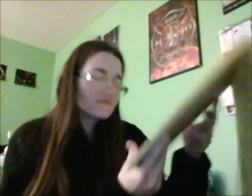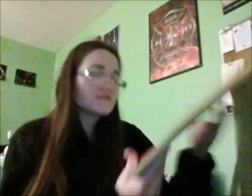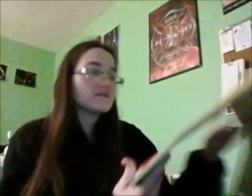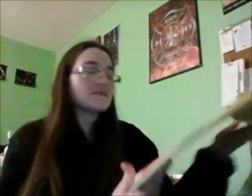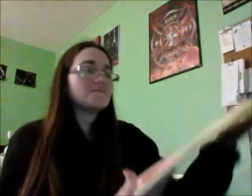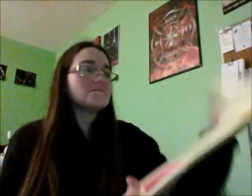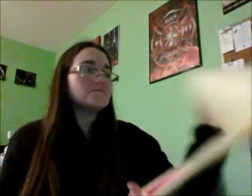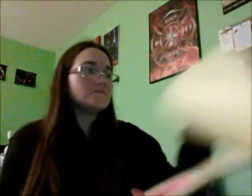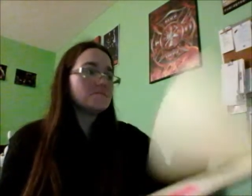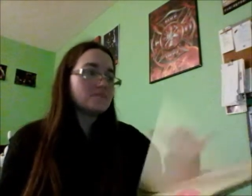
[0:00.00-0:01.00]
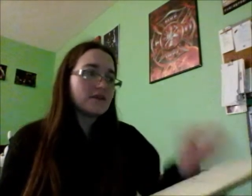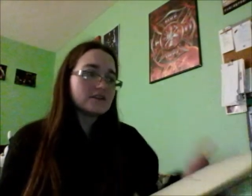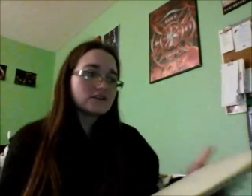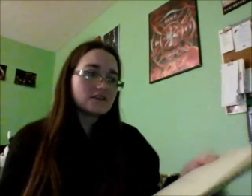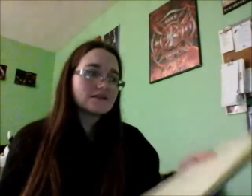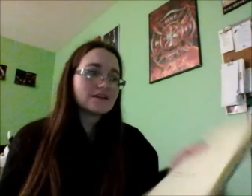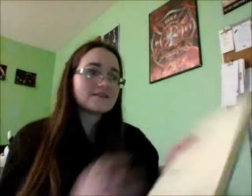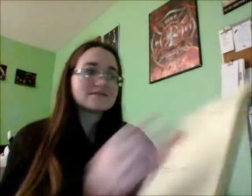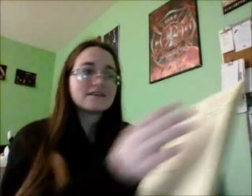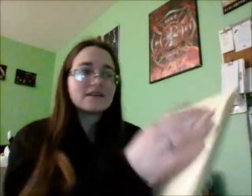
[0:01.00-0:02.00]
to that budget that
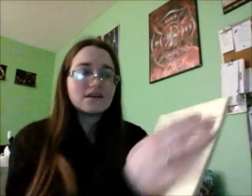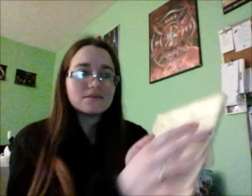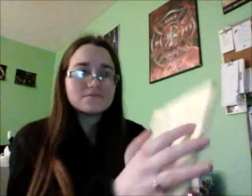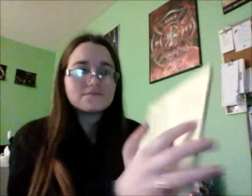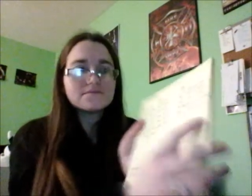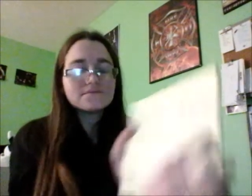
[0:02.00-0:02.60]
I set up